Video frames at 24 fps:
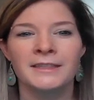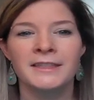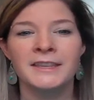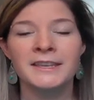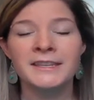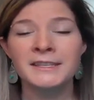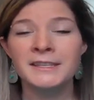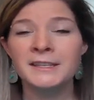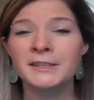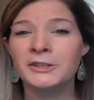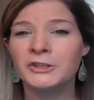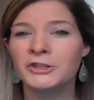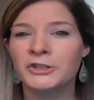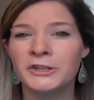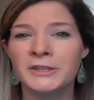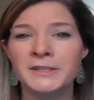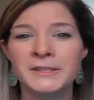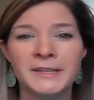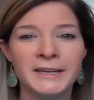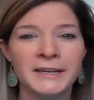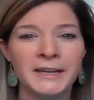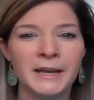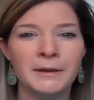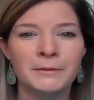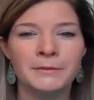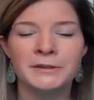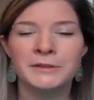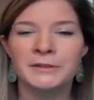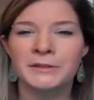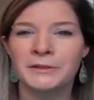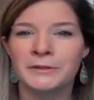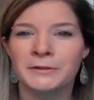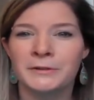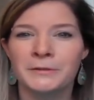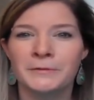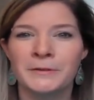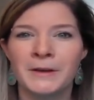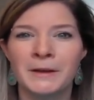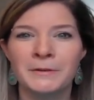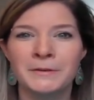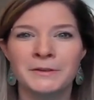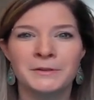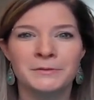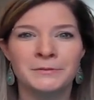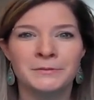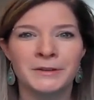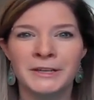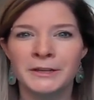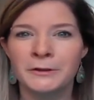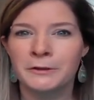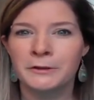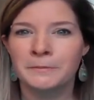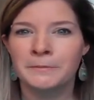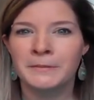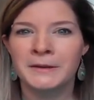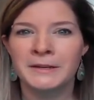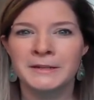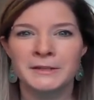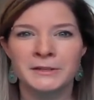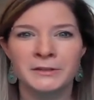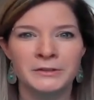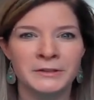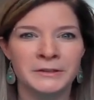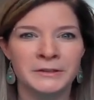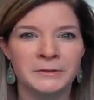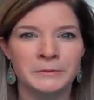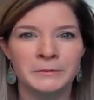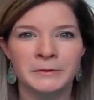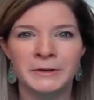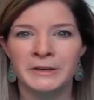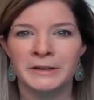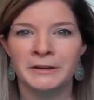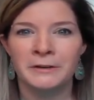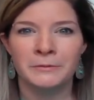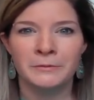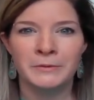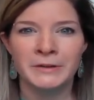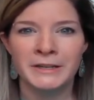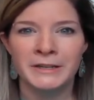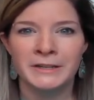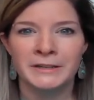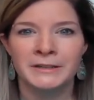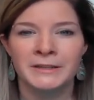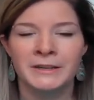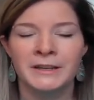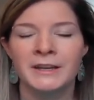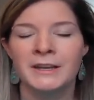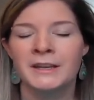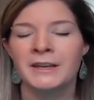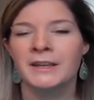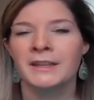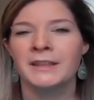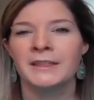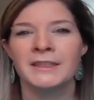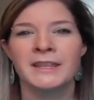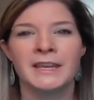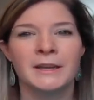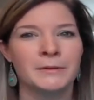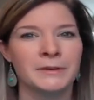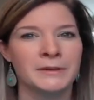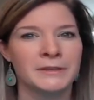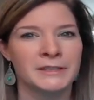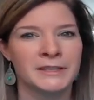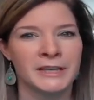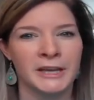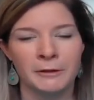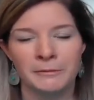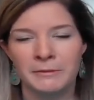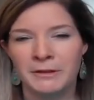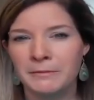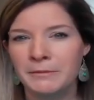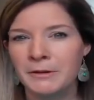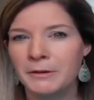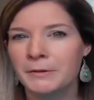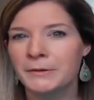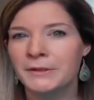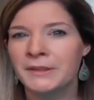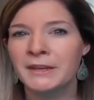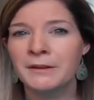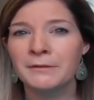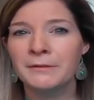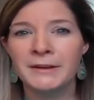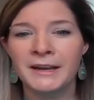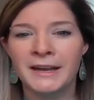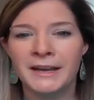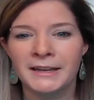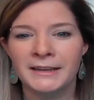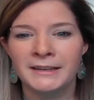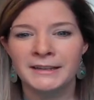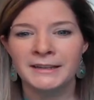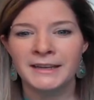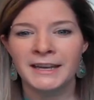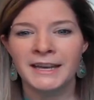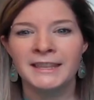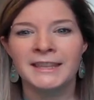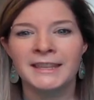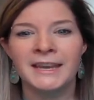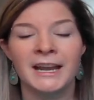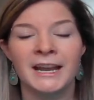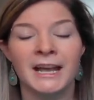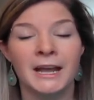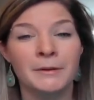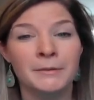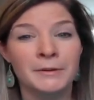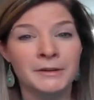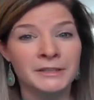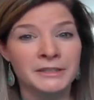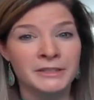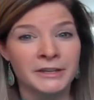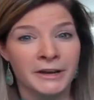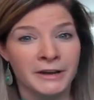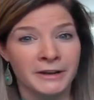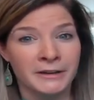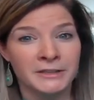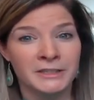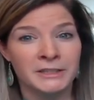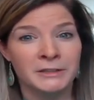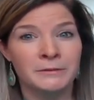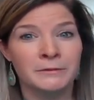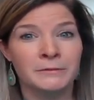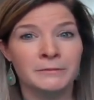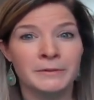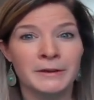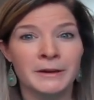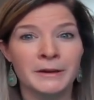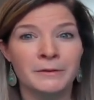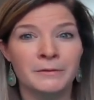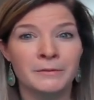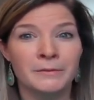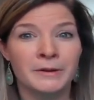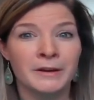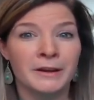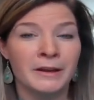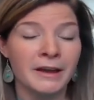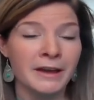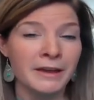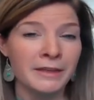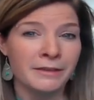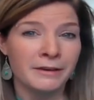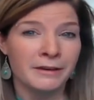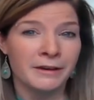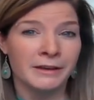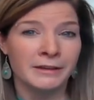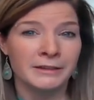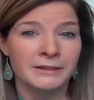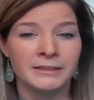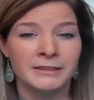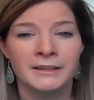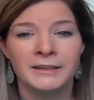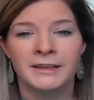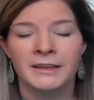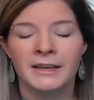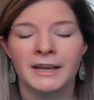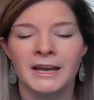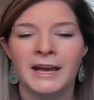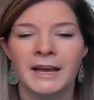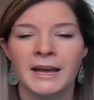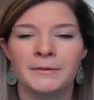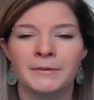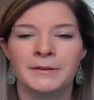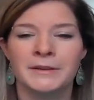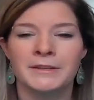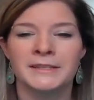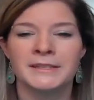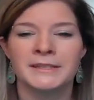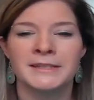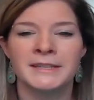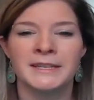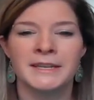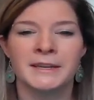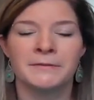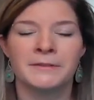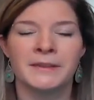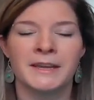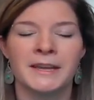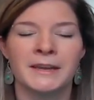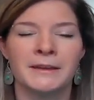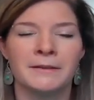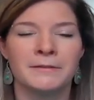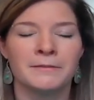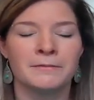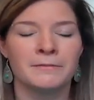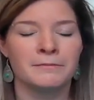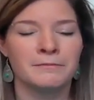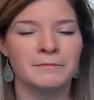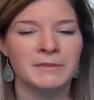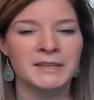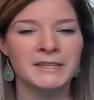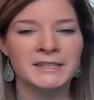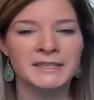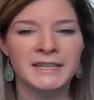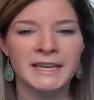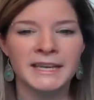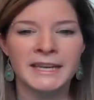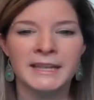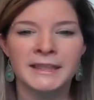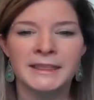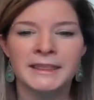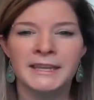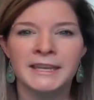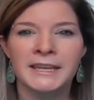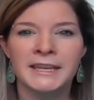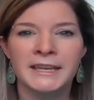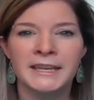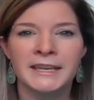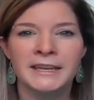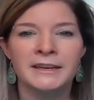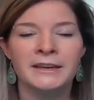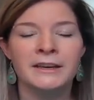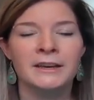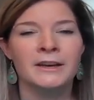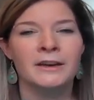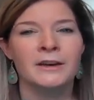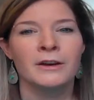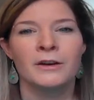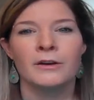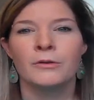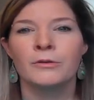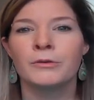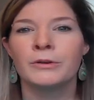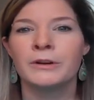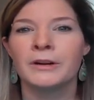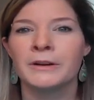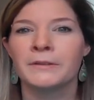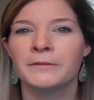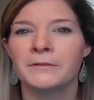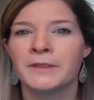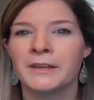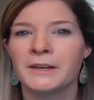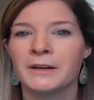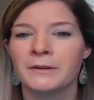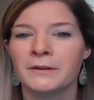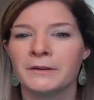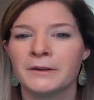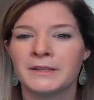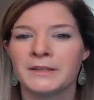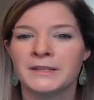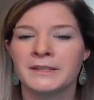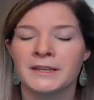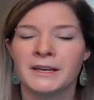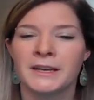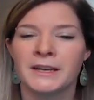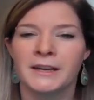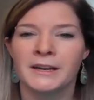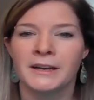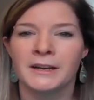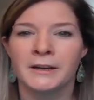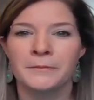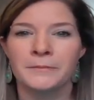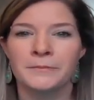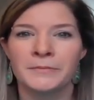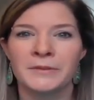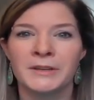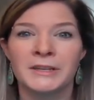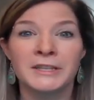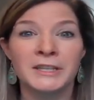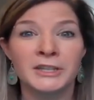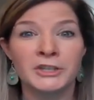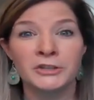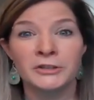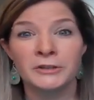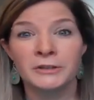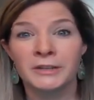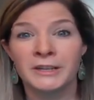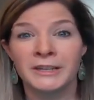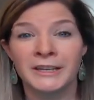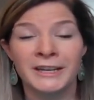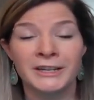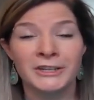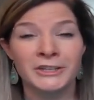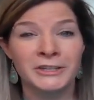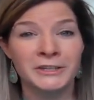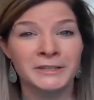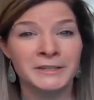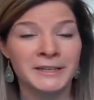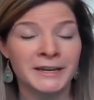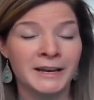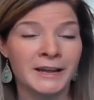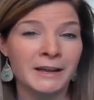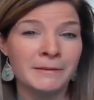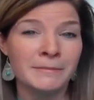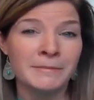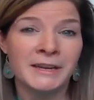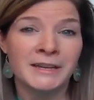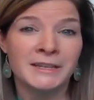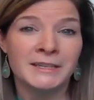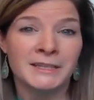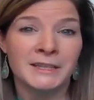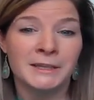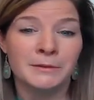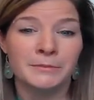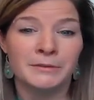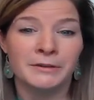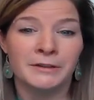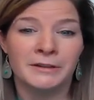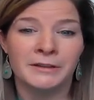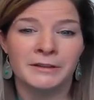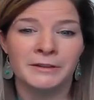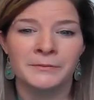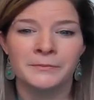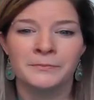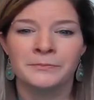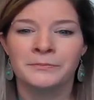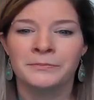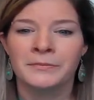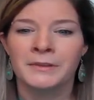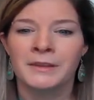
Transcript: This is just like I would do if I was reading with my student one-on-one. They would tell me about what they read, and then I would talk to them about what I thought. I would see if they missed anything or if there is additional connections that I made to the book.